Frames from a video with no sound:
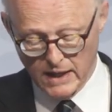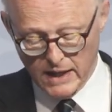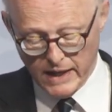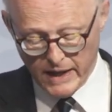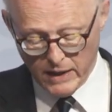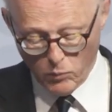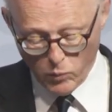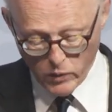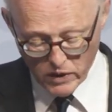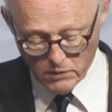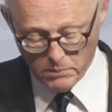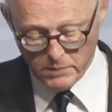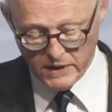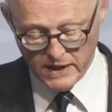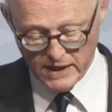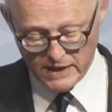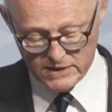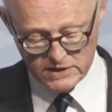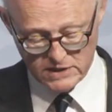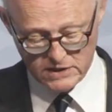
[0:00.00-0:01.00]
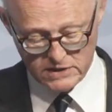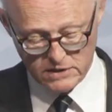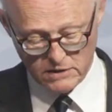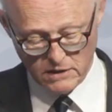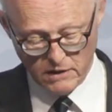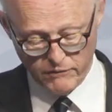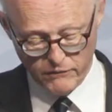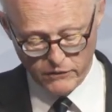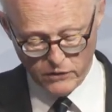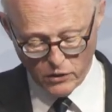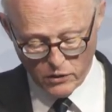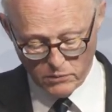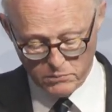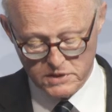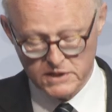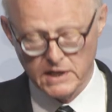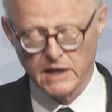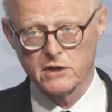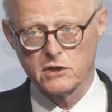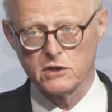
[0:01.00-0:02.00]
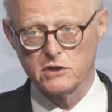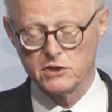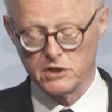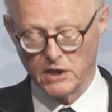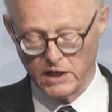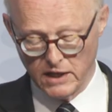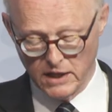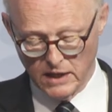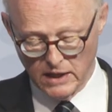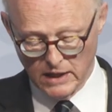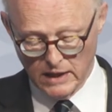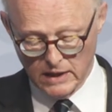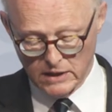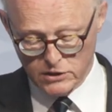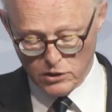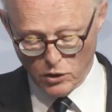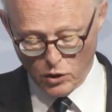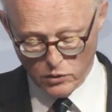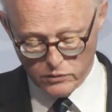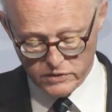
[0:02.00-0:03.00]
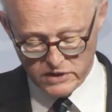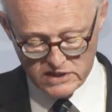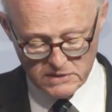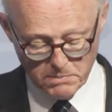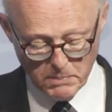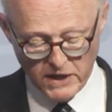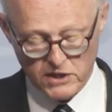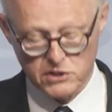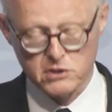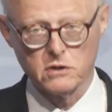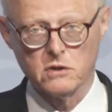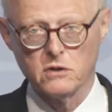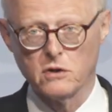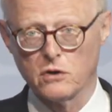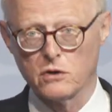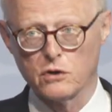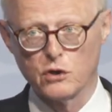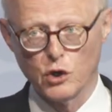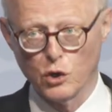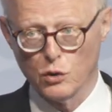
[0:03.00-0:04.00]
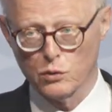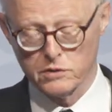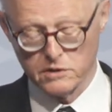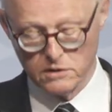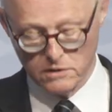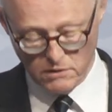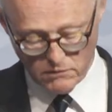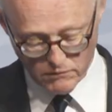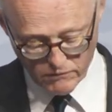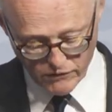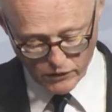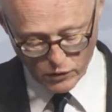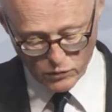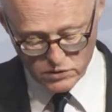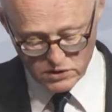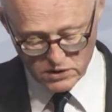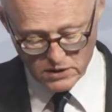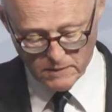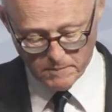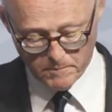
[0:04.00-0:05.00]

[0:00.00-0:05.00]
it will be necessary for the Home Secretary to hold a special or golden vote.